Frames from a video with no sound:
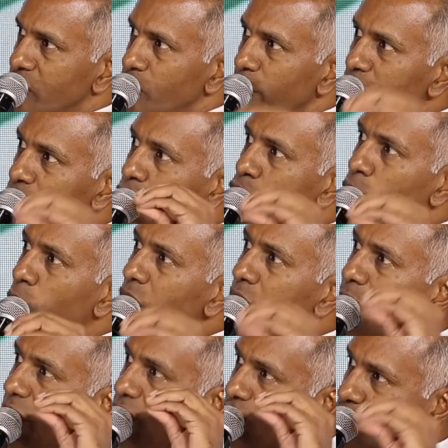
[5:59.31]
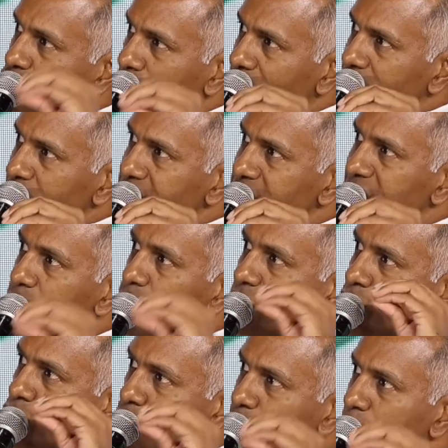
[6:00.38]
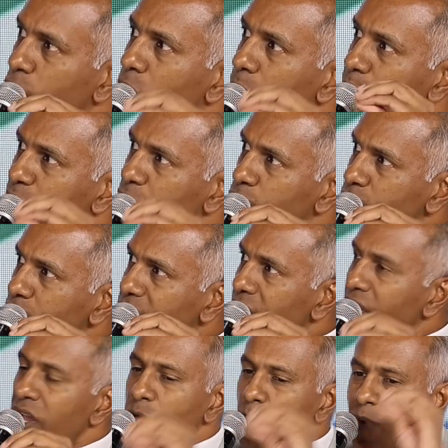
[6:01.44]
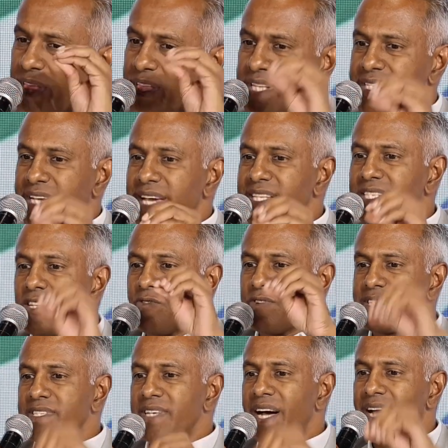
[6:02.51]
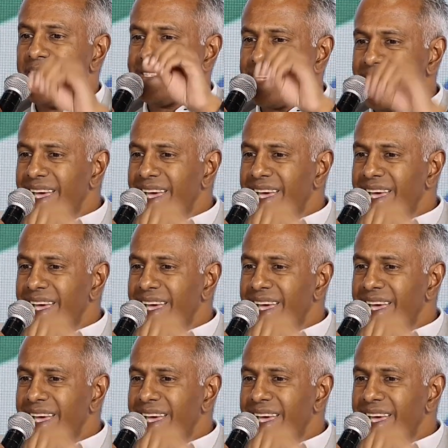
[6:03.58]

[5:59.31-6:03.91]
So when you talk about sovereignty with supercompute, where the data resides